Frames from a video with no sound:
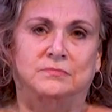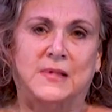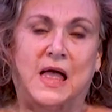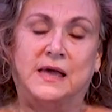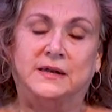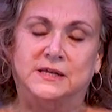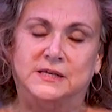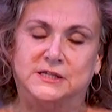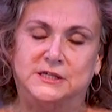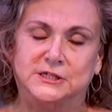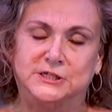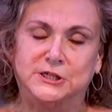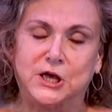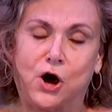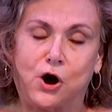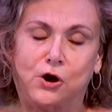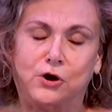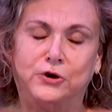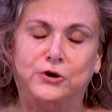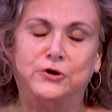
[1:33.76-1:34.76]
And it is
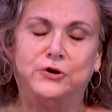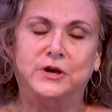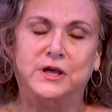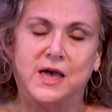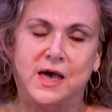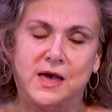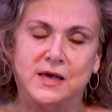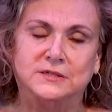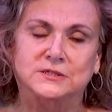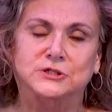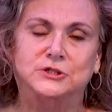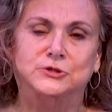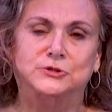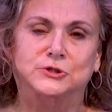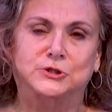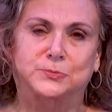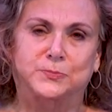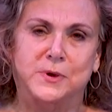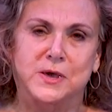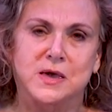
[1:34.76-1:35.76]
harder yet to
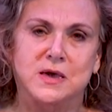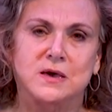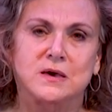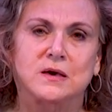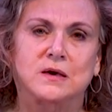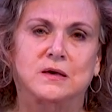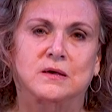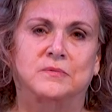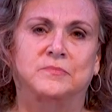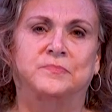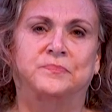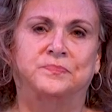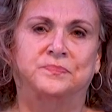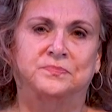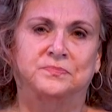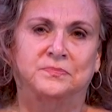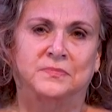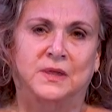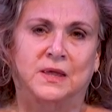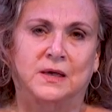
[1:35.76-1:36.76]
speak
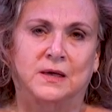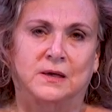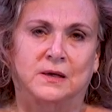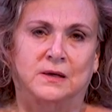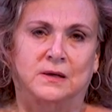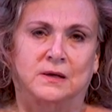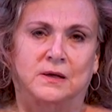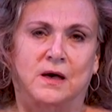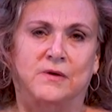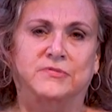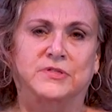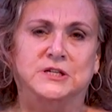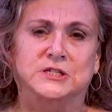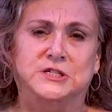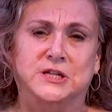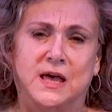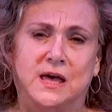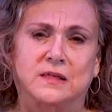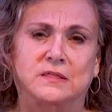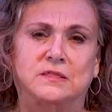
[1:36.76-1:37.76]
of the
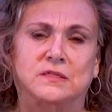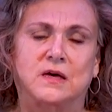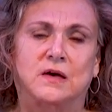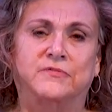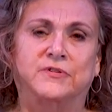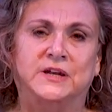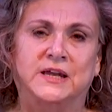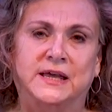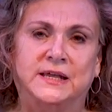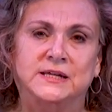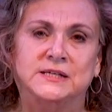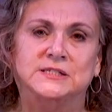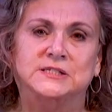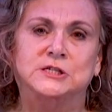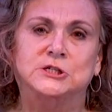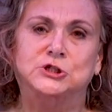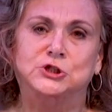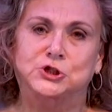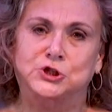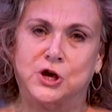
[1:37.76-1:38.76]
death of an
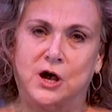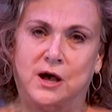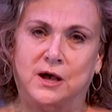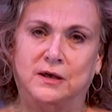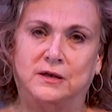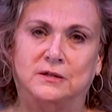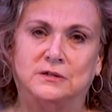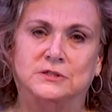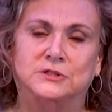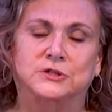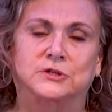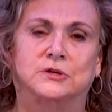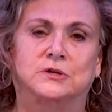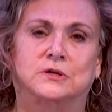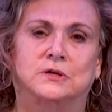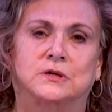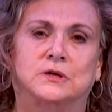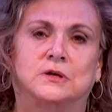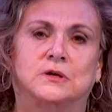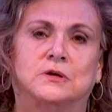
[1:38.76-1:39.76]
innocent child
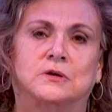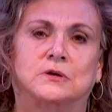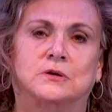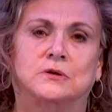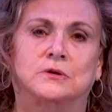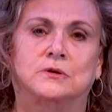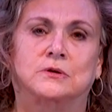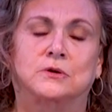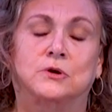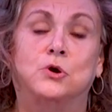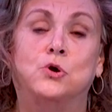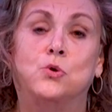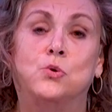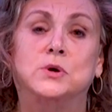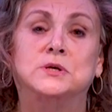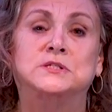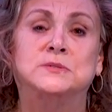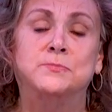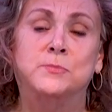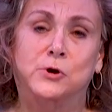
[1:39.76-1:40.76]
who
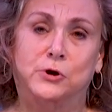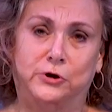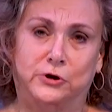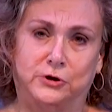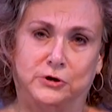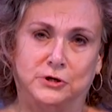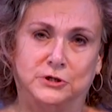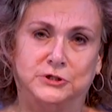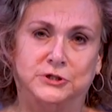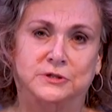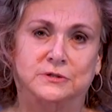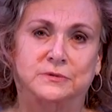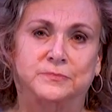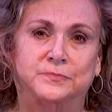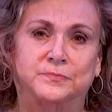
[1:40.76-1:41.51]
was murdered.